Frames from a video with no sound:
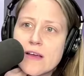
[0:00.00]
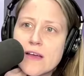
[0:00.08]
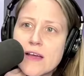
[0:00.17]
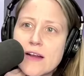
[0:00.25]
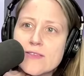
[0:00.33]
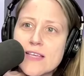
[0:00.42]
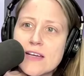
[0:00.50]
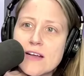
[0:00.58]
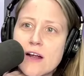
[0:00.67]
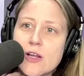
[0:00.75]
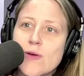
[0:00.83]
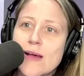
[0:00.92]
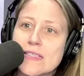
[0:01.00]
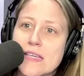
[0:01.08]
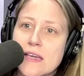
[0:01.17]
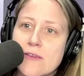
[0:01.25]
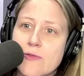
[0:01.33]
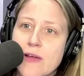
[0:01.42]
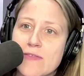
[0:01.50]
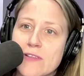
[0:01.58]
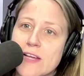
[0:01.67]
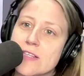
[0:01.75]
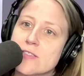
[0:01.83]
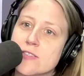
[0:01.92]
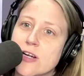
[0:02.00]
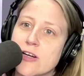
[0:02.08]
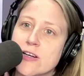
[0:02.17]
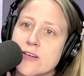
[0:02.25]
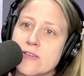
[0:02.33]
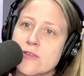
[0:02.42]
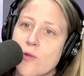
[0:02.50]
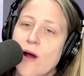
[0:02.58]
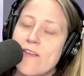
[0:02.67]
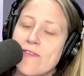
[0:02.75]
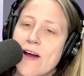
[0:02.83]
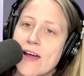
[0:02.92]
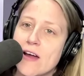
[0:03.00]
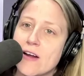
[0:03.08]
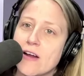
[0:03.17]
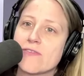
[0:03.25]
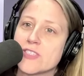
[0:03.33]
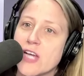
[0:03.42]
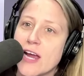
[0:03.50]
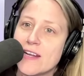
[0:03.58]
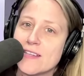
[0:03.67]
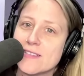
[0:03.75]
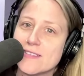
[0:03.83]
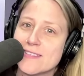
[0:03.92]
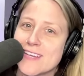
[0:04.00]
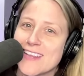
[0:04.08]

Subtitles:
And I was like, are you asking if we have to, like, turn the Wi-Fi on our vaginas to, like,